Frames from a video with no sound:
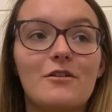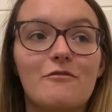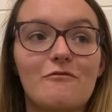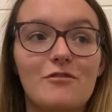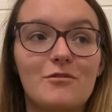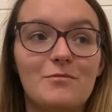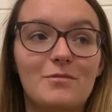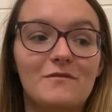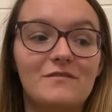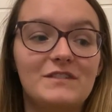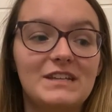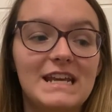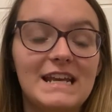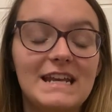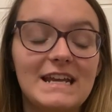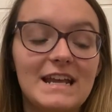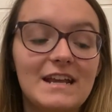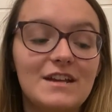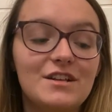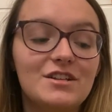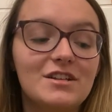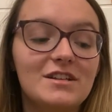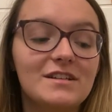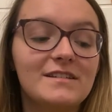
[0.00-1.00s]
group of
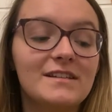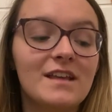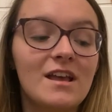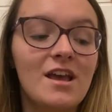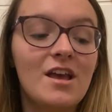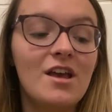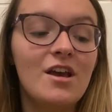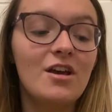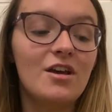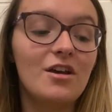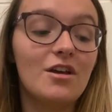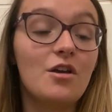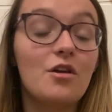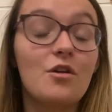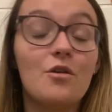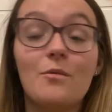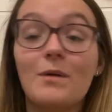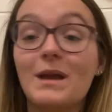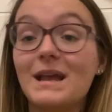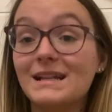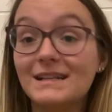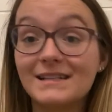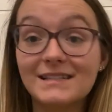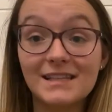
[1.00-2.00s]
teenagers who,
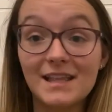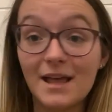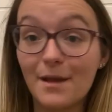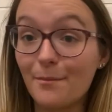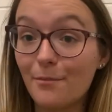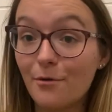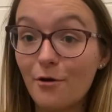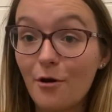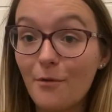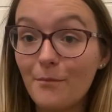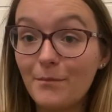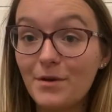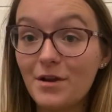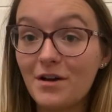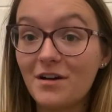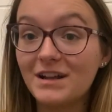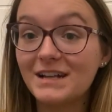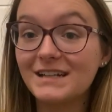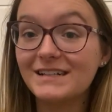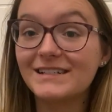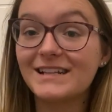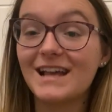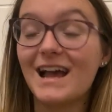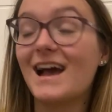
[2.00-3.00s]
it's their prom
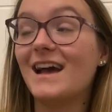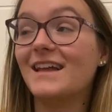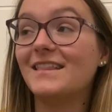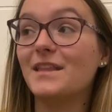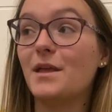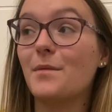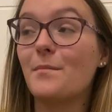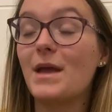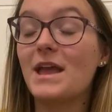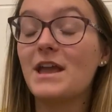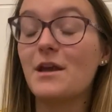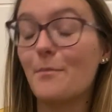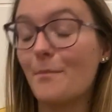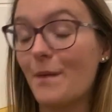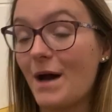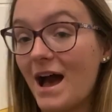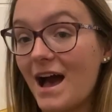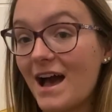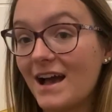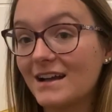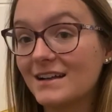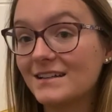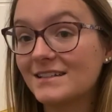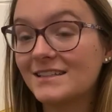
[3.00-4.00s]
night, and they make a
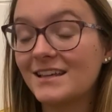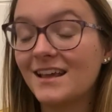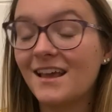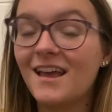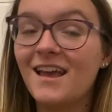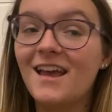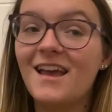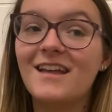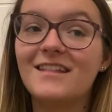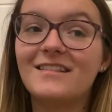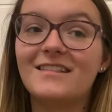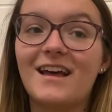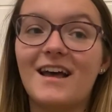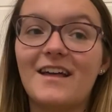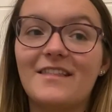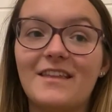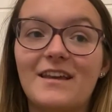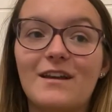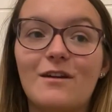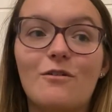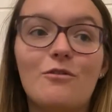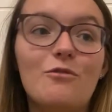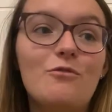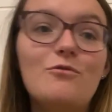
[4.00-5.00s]
pact that
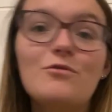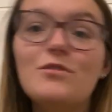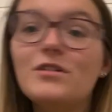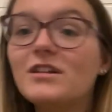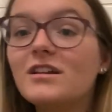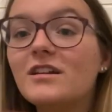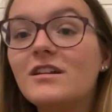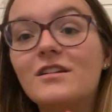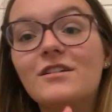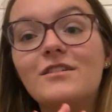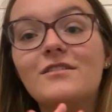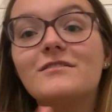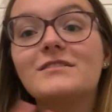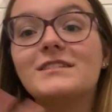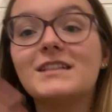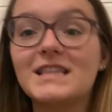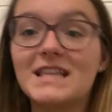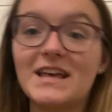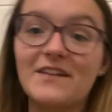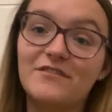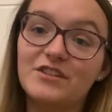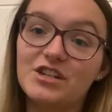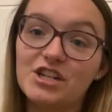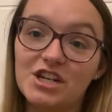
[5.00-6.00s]
they are all going to lose
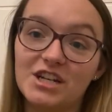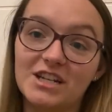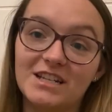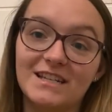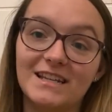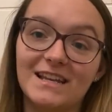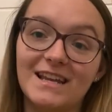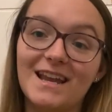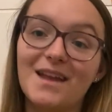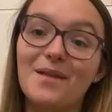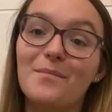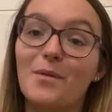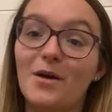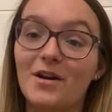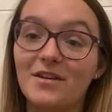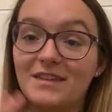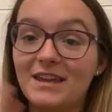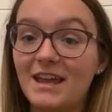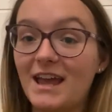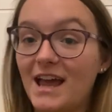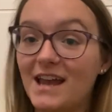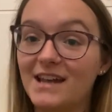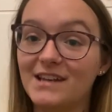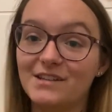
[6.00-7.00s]
their virginity by
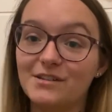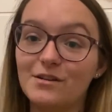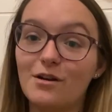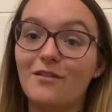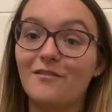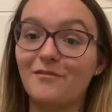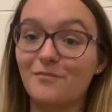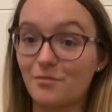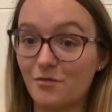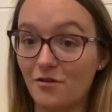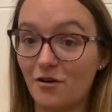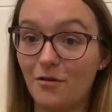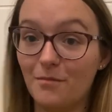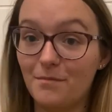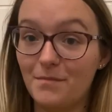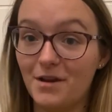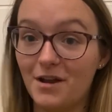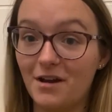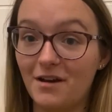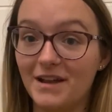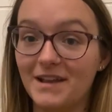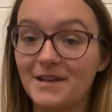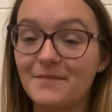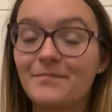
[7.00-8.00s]
the end of prom
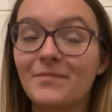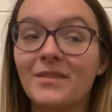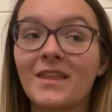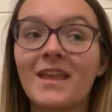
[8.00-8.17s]
night.